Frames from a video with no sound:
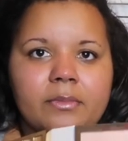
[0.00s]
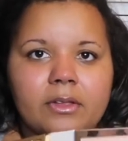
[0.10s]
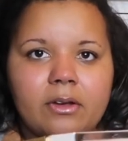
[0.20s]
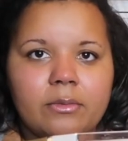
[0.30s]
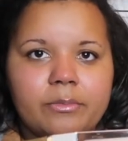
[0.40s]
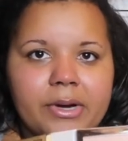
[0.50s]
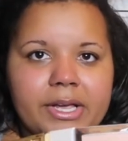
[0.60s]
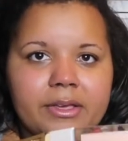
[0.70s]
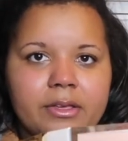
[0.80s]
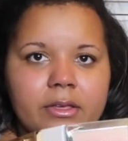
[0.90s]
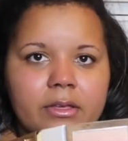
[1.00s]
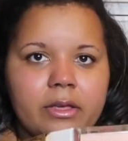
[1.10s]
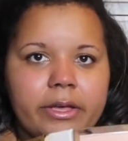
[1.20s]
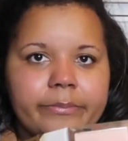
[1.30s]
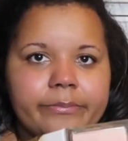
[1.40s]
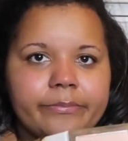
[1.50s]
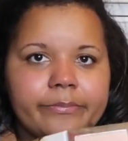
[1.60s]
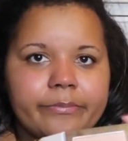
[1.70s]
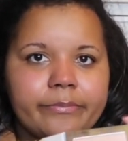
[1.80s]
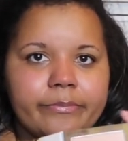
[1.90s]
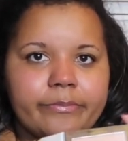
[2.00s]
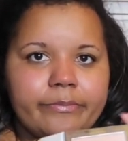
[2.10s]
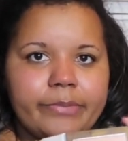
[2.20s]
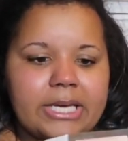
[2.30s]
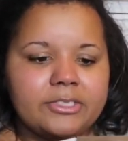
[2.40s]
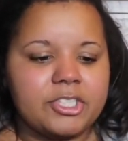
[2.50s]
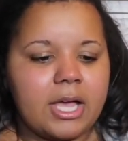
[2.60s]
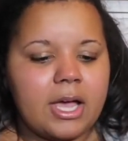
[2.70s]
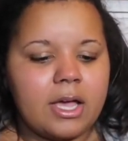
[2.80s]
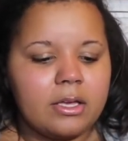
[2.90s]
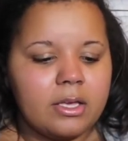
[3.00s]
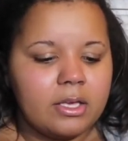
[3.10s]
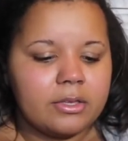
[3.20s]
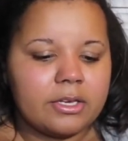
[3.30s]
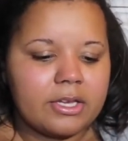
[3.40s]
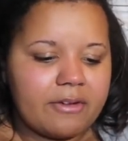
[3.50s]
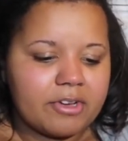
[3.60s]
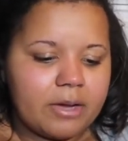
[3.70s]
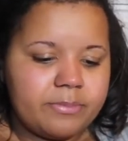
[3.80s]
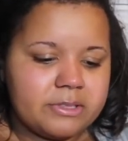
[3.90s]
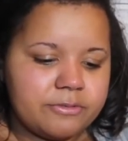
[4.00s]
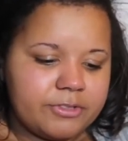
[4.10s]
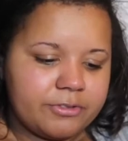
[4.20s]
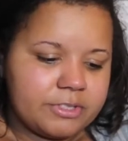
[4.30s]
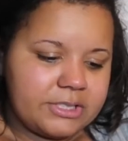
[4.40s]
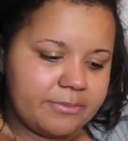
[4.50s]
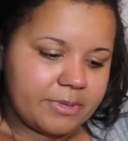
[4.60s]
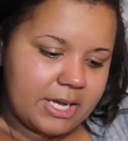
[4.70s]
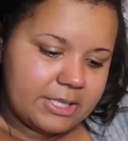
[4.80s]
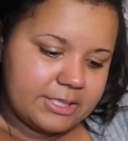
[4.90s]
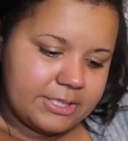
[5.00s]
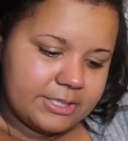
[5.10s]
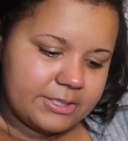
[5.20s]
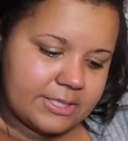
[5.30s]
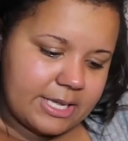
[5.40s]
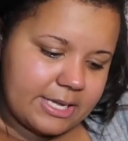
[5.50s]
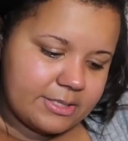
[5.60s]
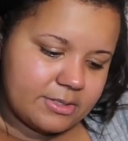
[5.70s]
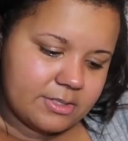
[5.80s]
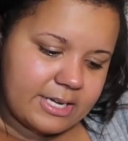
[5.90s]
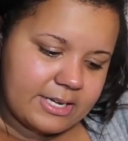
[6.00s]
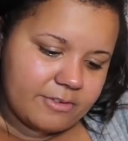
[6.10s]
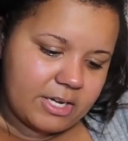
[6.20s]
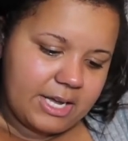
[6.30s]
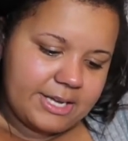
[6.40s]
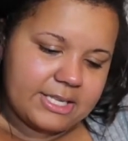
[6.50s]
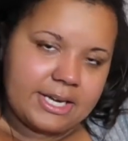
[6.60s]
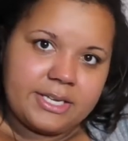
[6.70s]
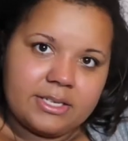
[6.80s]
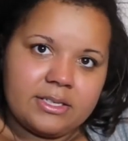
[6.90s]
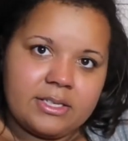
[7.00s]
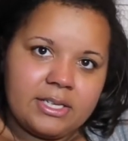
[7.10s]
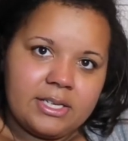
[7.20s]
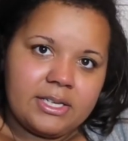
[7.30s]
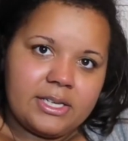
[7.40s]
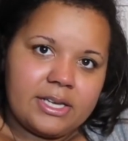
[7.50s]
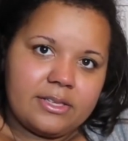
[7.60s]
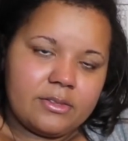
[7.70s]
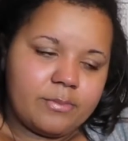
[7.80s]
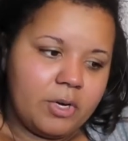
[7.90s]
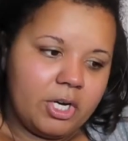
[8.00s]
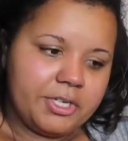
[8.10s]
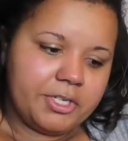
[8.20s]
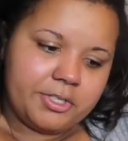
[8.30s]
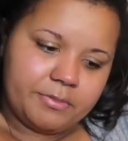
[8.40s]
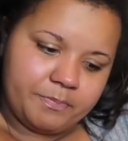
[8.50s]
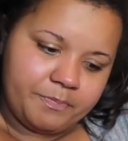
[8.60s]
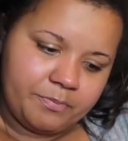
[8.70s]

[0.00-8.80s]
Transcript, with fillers: ombre um, blusher, then you have a couple of different lip colours, and you have a highlight at the bottom,